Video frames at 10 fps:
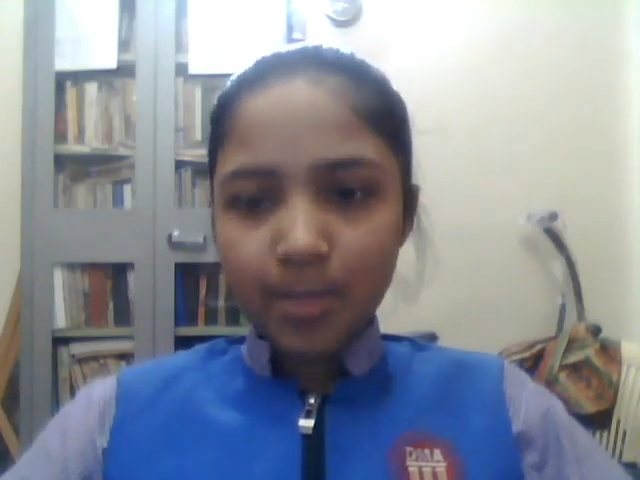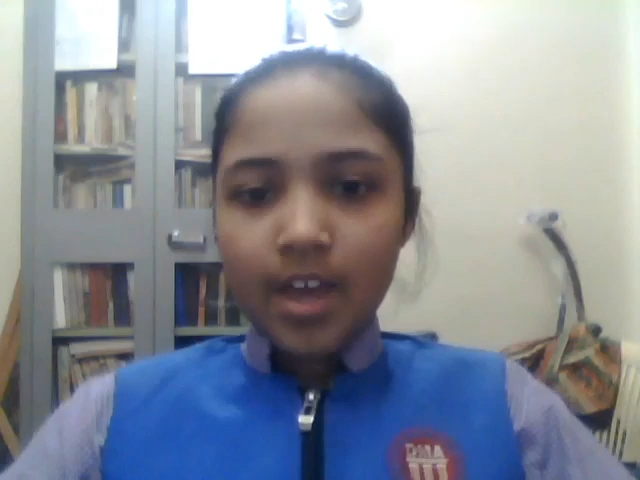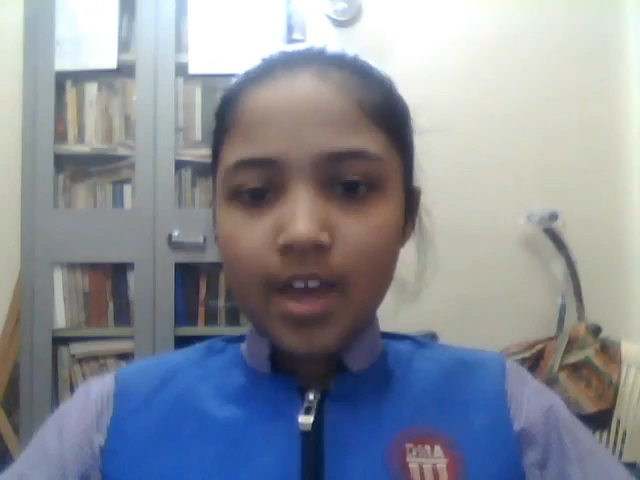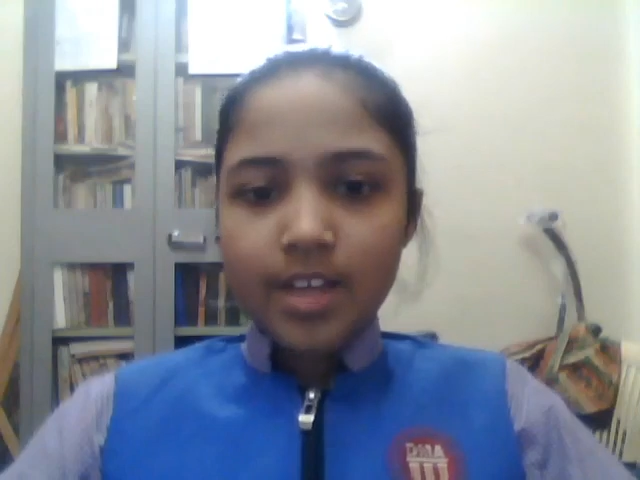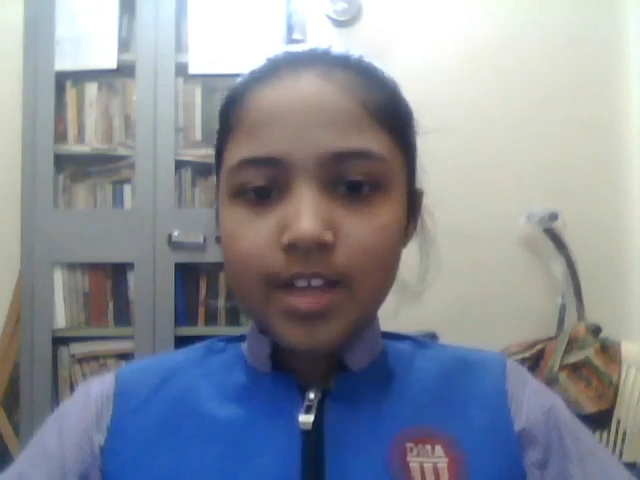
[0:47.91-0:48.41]

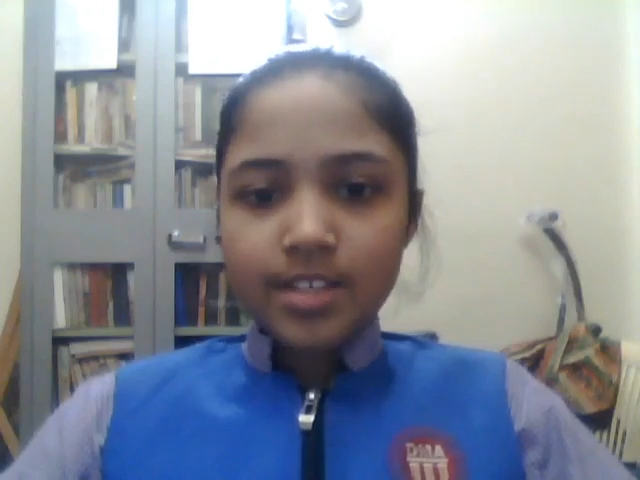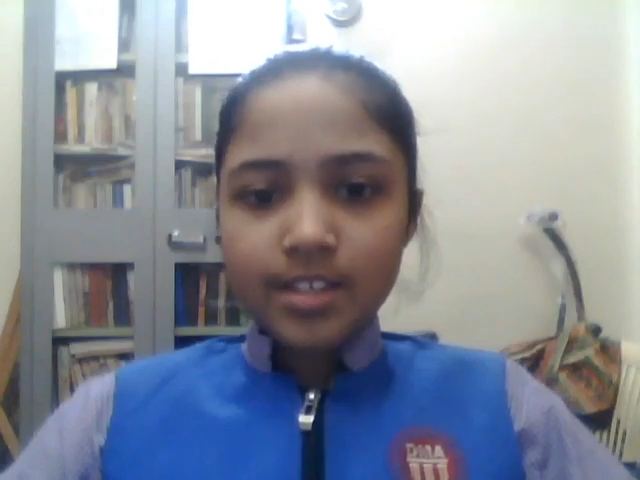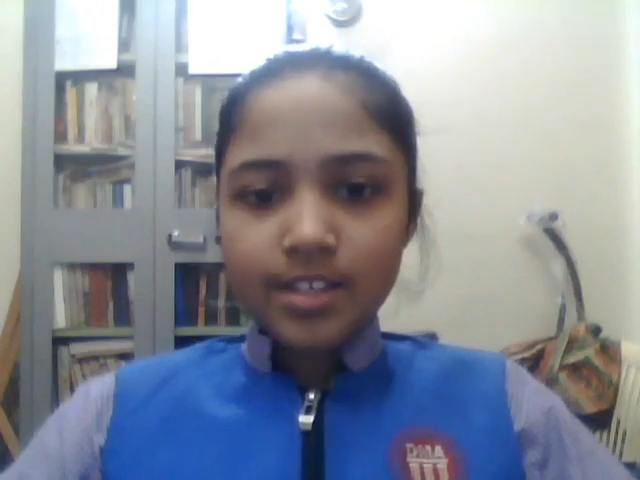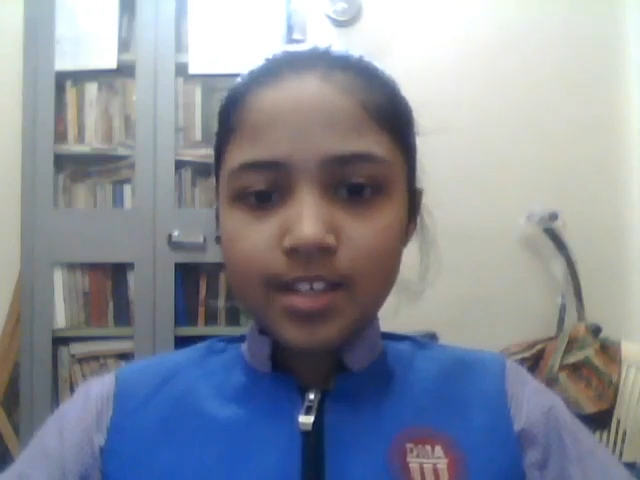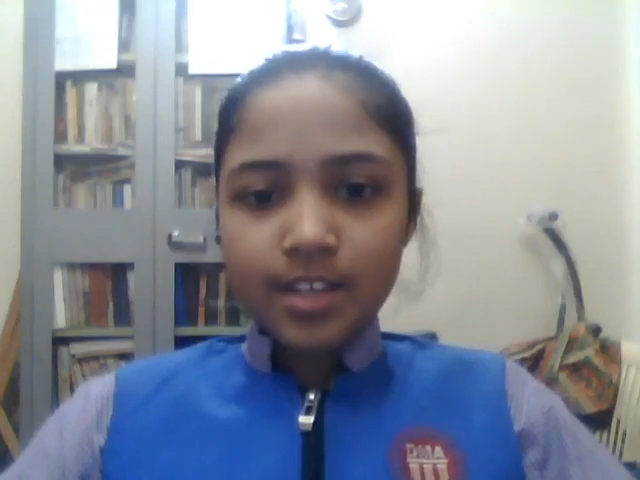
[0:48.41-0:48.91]
and since
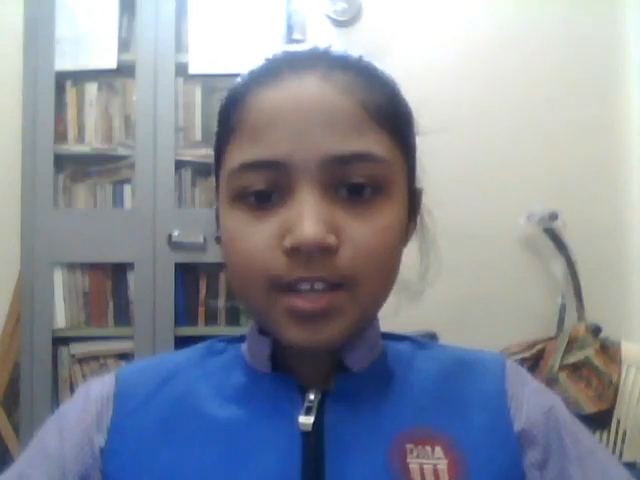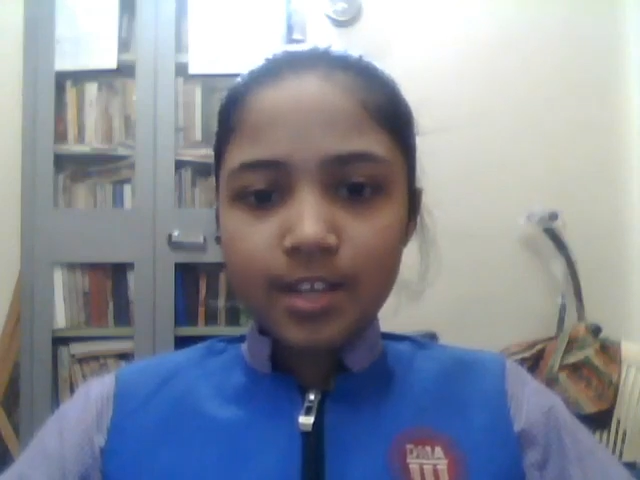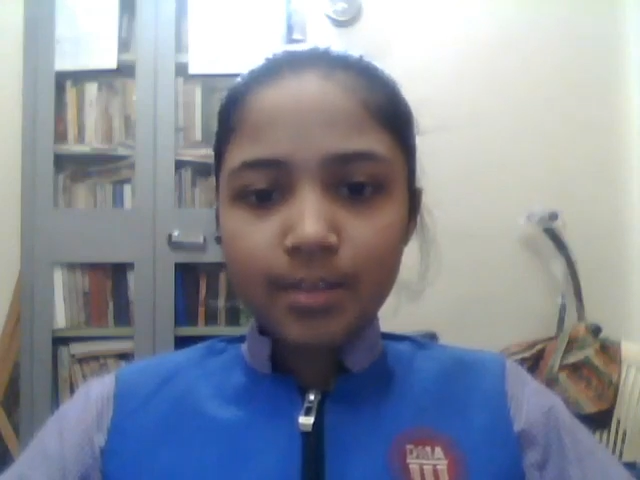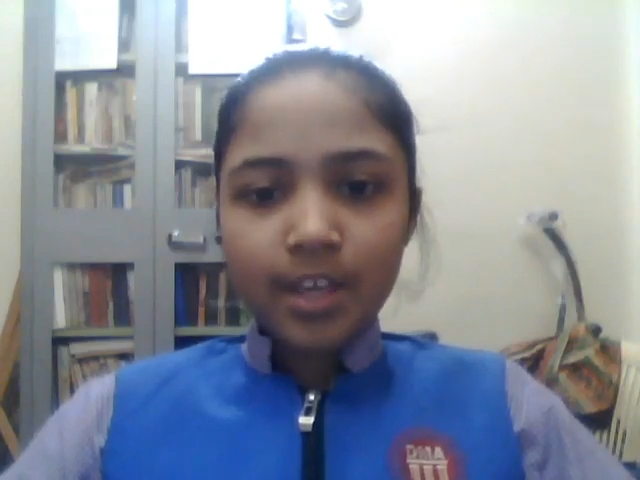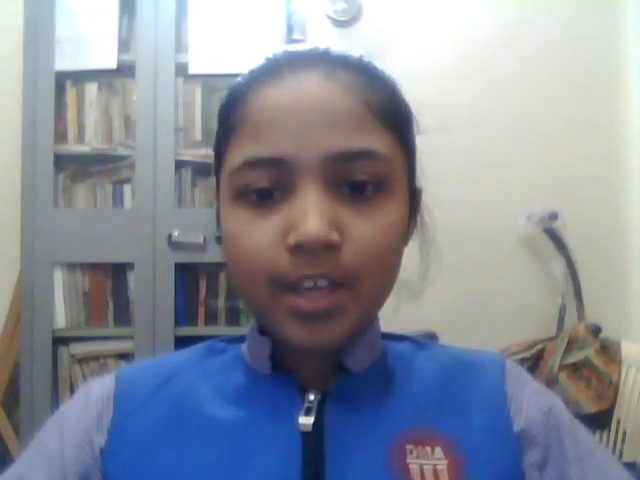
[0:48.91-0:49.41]
then he
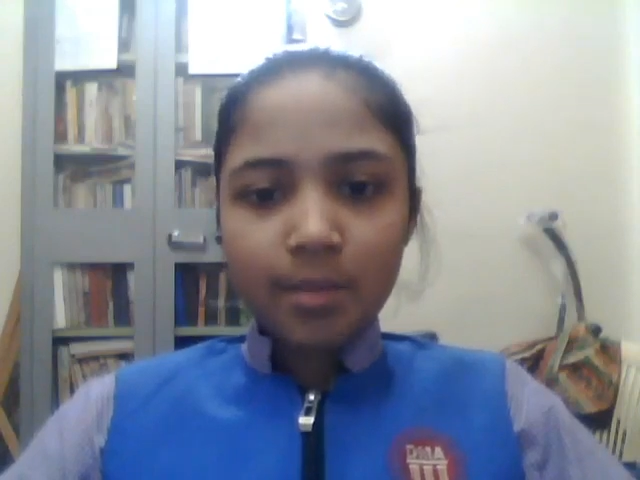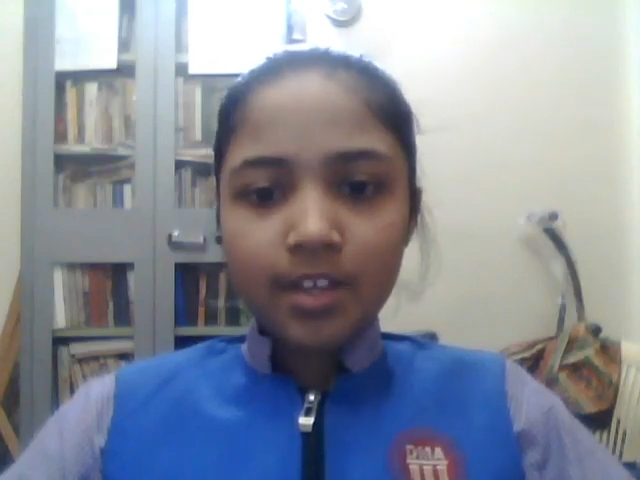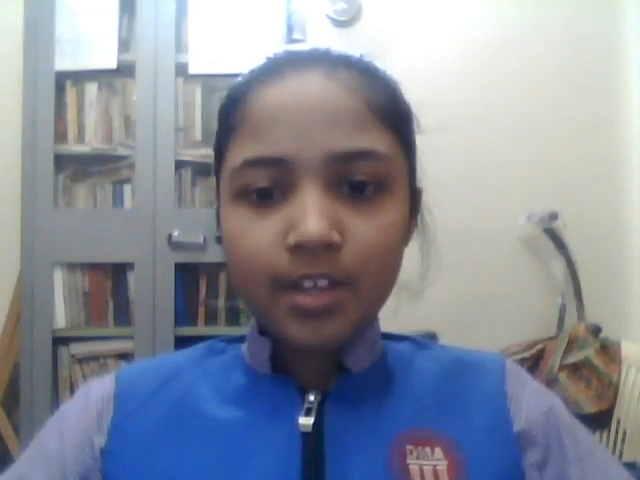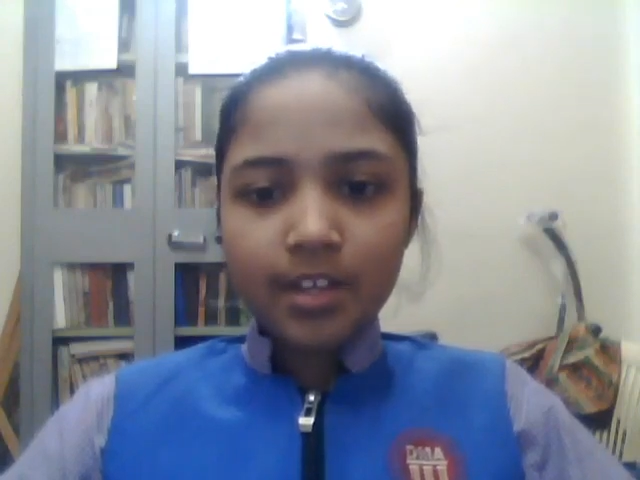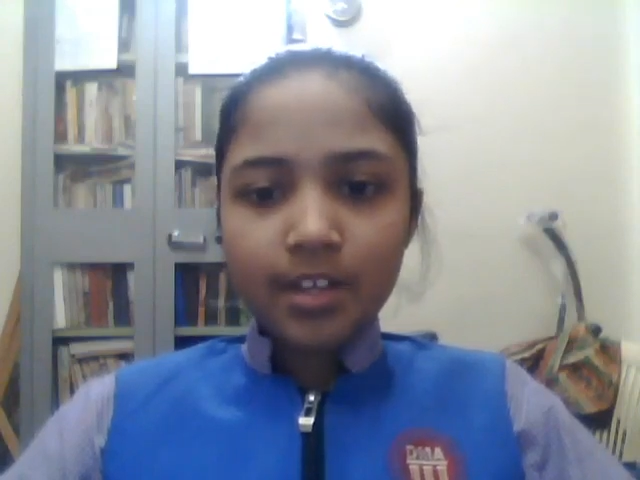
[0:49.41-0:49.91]
became an
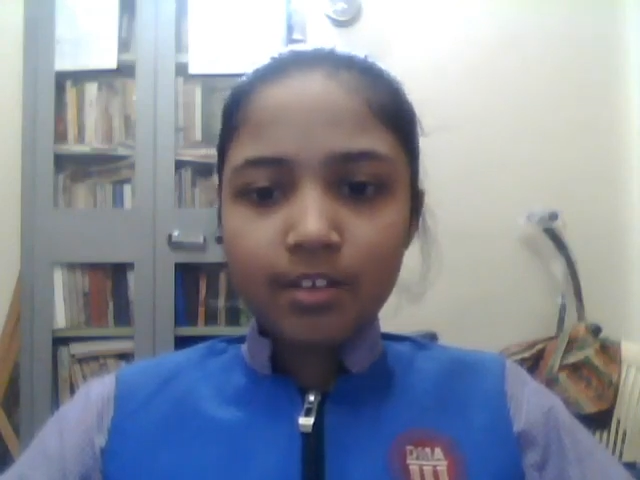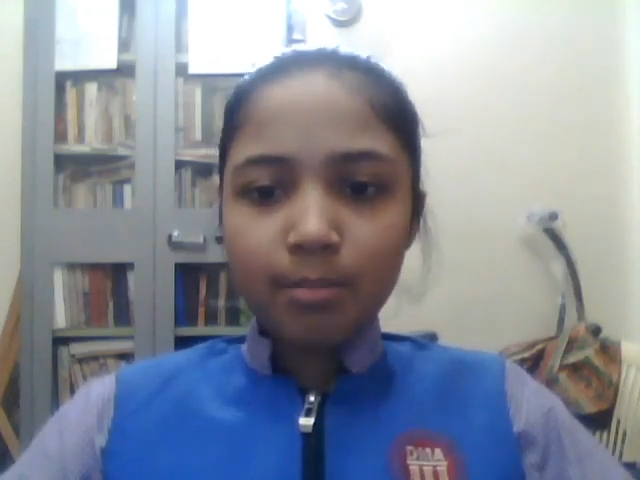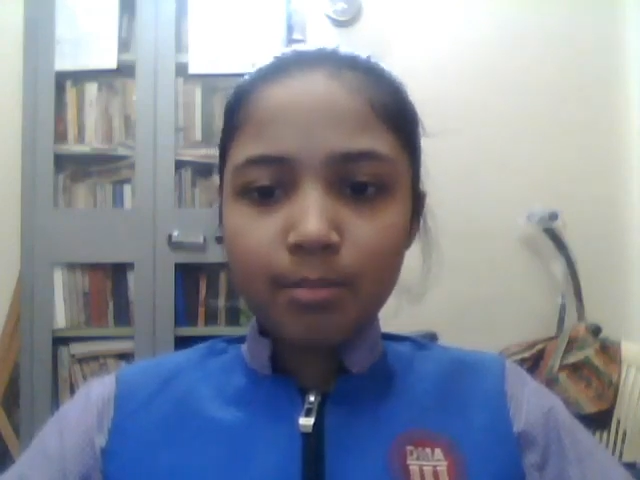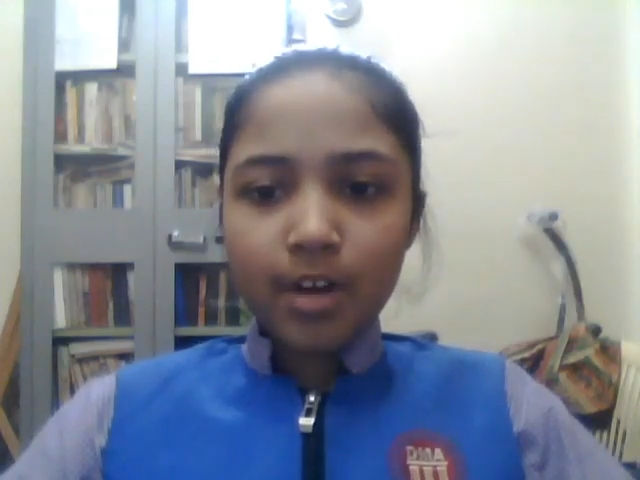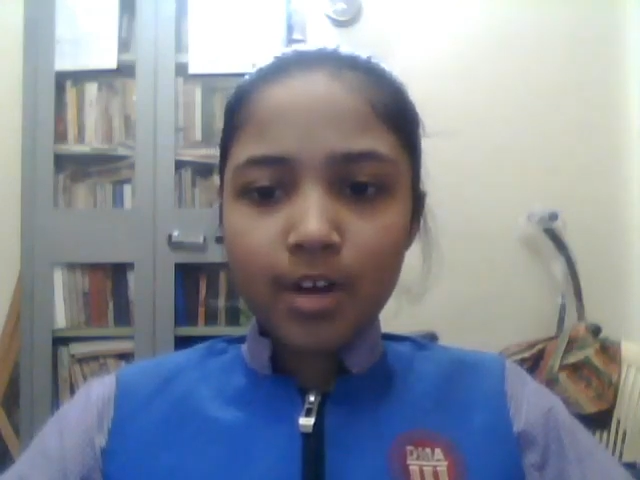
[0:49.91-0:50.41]
integral part